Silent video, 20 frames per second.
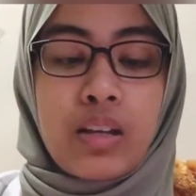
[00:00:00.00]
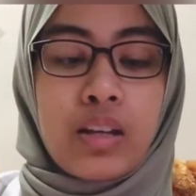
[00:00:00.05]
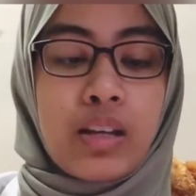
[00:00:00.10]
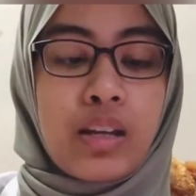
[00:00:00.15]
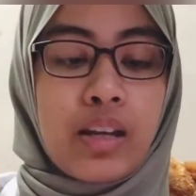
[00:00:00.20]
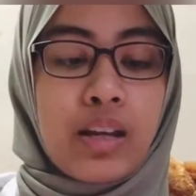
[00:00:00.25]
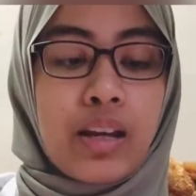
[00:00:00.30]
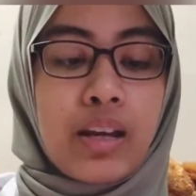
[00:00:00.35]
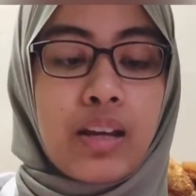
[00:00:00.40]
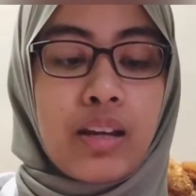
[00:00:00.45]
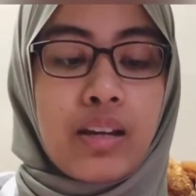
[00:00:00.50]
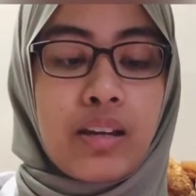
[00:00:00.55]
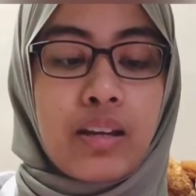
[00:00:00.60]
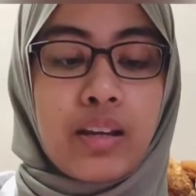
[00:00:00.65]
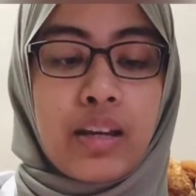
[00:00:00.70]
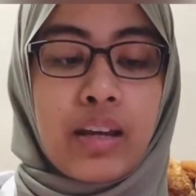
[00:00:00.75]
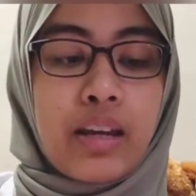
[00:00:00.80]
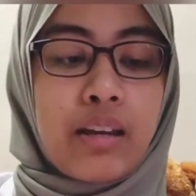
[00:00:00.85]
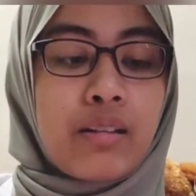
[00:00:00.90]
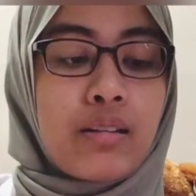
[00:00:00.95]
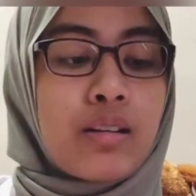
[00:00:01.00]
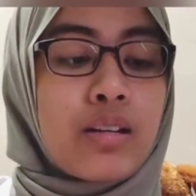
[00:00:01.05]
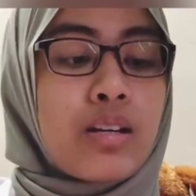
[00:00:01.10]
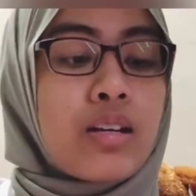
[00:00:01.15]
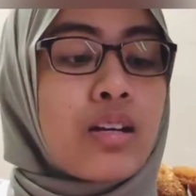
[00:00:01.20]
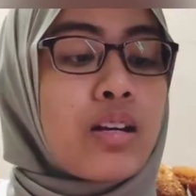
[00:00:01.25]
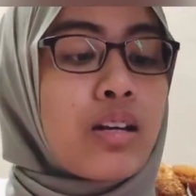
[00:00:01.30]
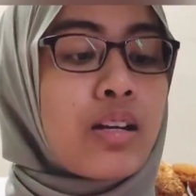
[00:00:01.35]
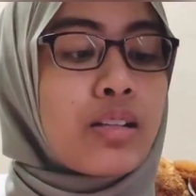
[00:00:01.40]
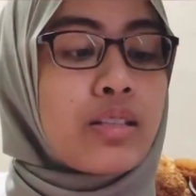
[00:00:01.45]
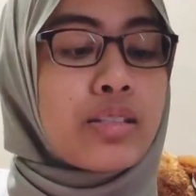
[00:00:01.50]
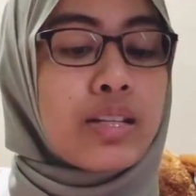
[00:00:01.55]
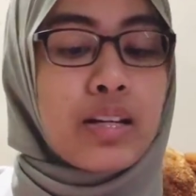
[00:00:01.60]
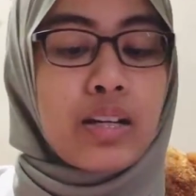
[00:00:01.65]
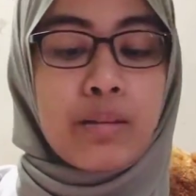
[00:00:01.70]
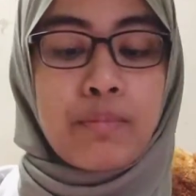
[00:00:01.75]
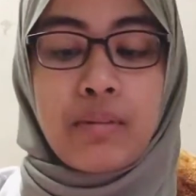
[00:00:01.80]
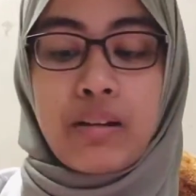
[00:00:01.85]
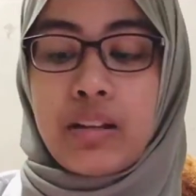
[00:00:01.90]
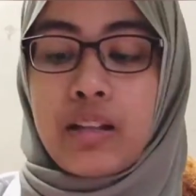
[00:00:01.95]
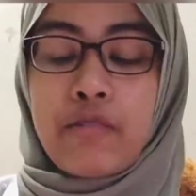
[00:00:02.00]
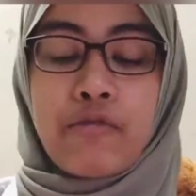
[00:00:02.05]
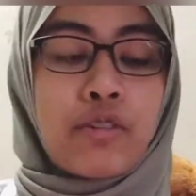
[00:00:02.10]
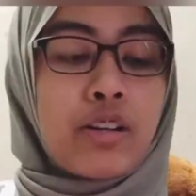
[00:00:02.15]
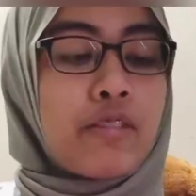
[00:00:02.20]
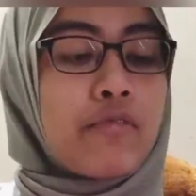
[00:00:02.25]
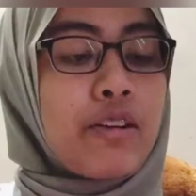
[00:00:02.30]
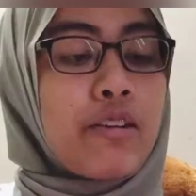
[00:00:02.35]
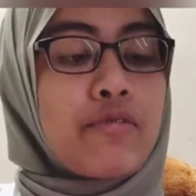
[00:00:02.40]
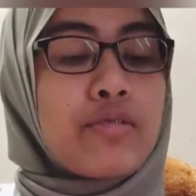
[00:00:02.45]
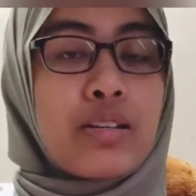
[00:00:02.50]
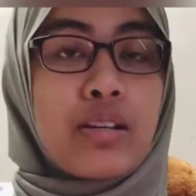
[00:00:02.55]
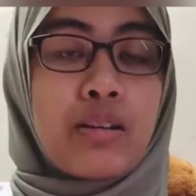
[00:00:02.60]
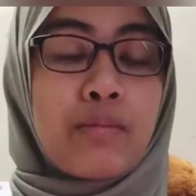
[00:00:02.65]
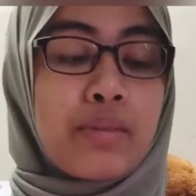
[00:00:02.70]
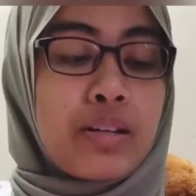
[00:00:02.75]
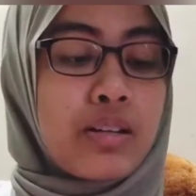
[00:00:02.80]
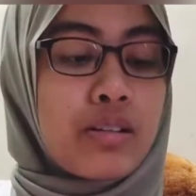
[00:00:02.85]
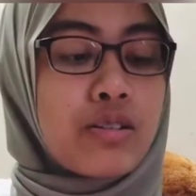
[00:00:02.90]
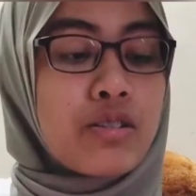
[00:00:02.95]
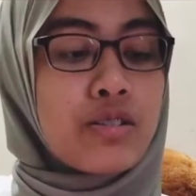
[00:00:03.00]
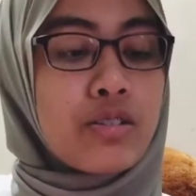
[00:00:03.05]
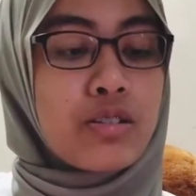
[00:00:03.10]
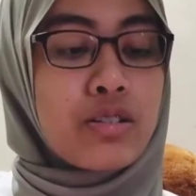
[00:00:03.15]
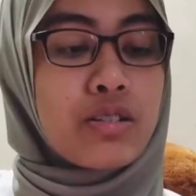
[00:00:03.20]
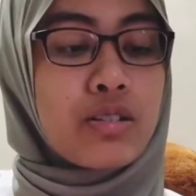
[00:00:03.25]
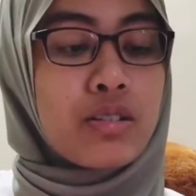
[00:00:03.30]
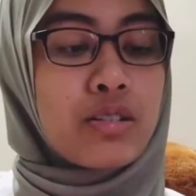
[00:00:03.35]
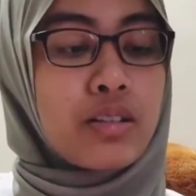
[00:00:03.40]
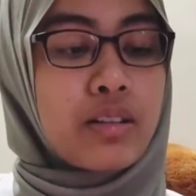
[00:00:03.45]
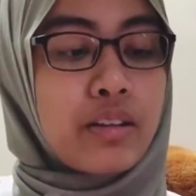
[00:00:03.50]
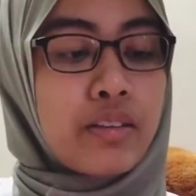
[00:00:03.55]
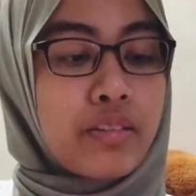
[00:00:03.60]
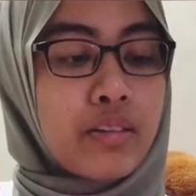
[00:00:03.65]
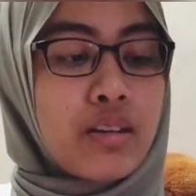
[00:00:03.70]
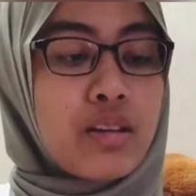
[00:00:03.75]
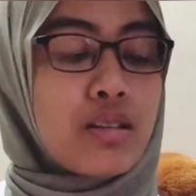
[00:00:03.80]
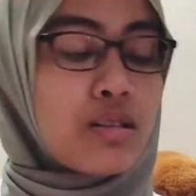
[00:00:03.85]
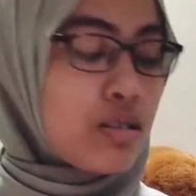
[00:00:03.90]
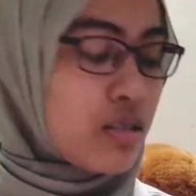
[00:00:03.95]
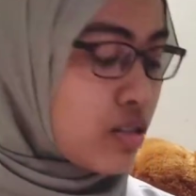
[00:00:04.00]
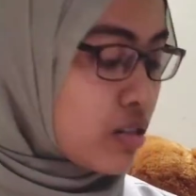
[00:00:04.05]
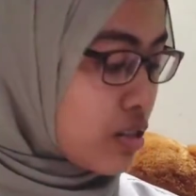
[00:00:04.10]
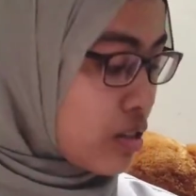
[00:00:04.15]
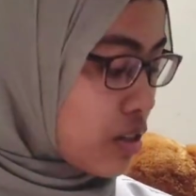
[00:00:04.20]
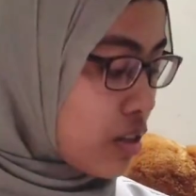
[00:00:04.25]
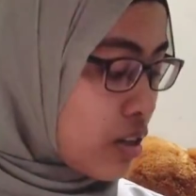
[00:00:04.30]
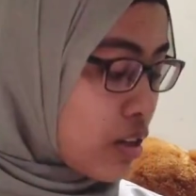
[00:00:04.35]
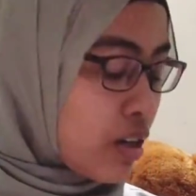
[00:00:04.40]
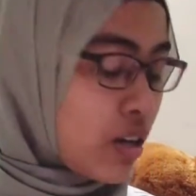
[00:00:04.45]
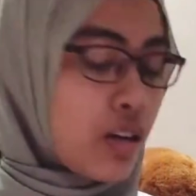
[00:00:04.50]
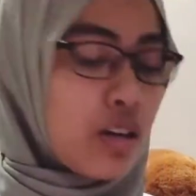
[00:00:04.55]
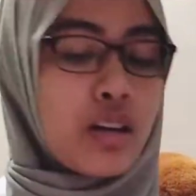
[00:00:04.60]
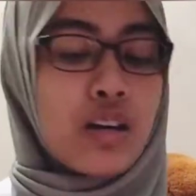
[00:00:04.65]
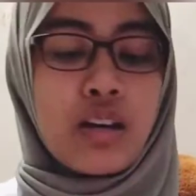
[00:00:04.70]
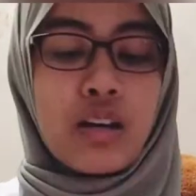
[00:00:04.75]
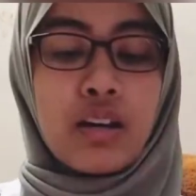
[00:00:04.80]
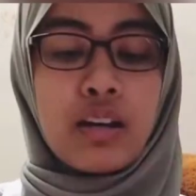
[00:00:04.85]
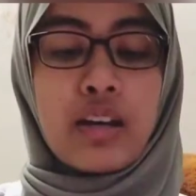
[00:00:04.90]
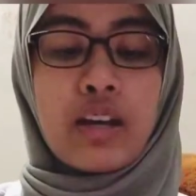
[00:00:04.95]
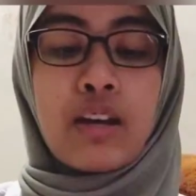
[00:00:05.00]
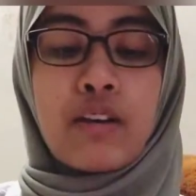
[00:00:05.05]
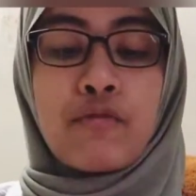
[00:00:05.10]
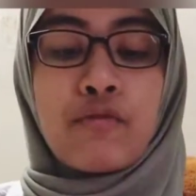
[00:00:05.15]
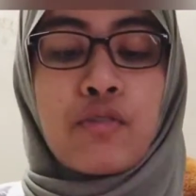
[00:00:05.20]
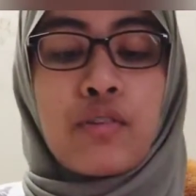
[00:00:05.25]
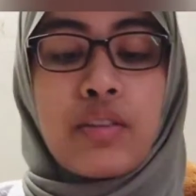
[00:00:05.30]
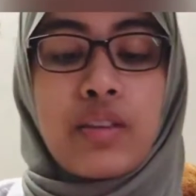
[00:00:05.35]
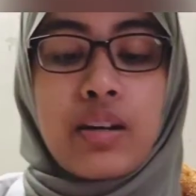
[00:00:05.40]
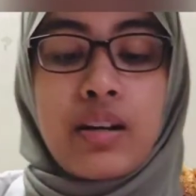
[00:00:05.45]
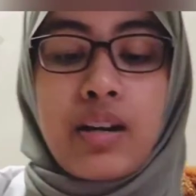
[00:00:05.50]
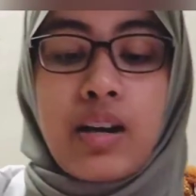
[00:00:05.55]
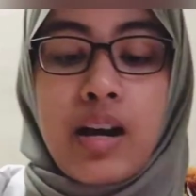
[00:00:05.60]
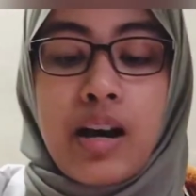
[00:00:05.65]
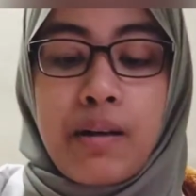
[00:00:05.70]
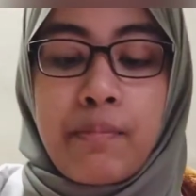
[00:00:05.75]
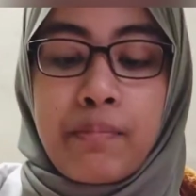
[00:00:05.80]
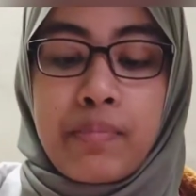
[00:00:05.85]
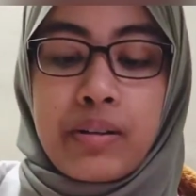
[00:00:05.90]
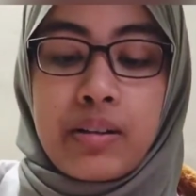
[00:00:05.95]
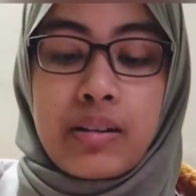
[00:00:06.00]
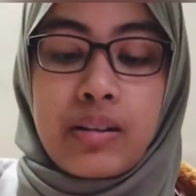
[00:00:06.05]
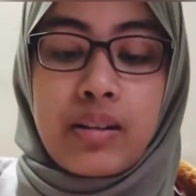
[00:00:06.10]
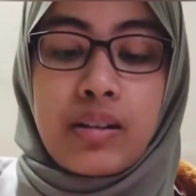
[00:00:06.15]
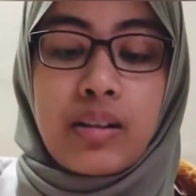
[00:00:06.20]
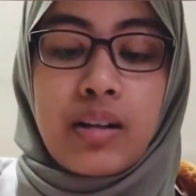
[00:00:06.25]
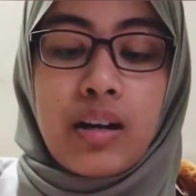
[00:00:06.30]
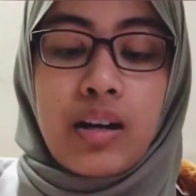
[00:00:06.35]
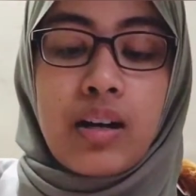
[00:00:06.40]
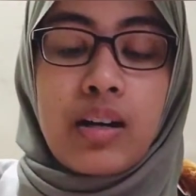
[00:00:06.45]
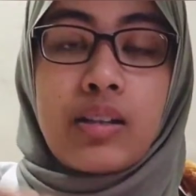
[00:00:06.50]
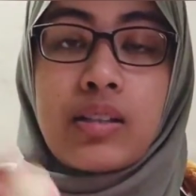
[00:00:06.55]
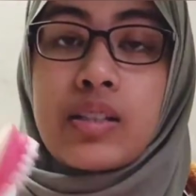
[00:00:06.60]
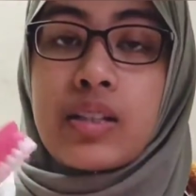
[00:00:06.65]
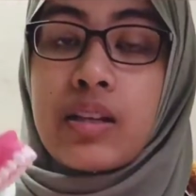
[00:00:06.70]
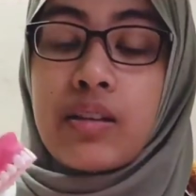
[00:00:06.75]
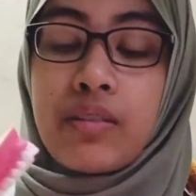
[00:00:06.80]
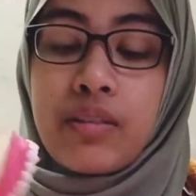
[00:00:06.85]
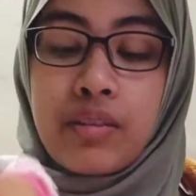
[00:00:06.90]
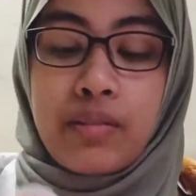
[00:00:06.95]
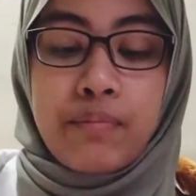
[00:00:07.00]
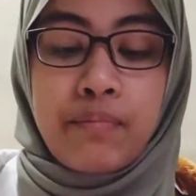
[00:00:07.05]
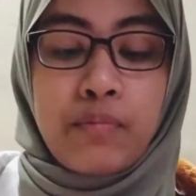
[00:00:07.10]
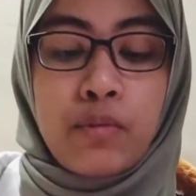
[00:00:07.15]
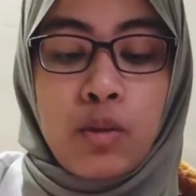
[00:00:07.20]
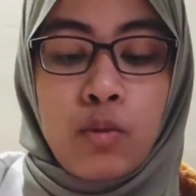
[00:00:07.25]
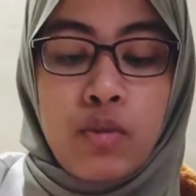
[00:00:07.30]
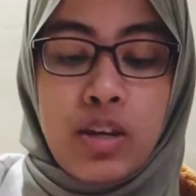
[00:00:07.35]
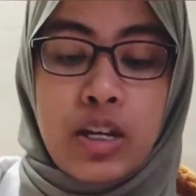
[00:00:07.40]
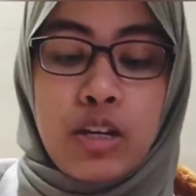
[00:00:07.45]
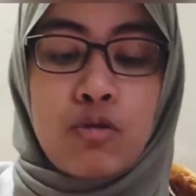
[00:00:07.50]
Okay, take about like 45 centimeters like this. Okay, for the upper teeth, we